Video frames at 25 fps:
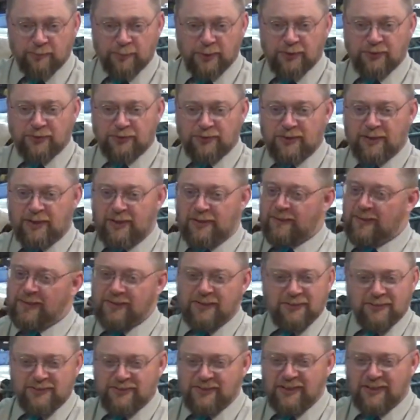Brother Steve. It
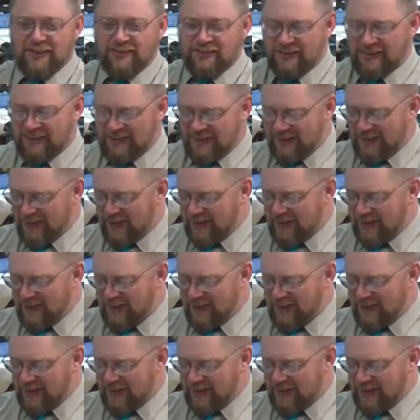just doesn't.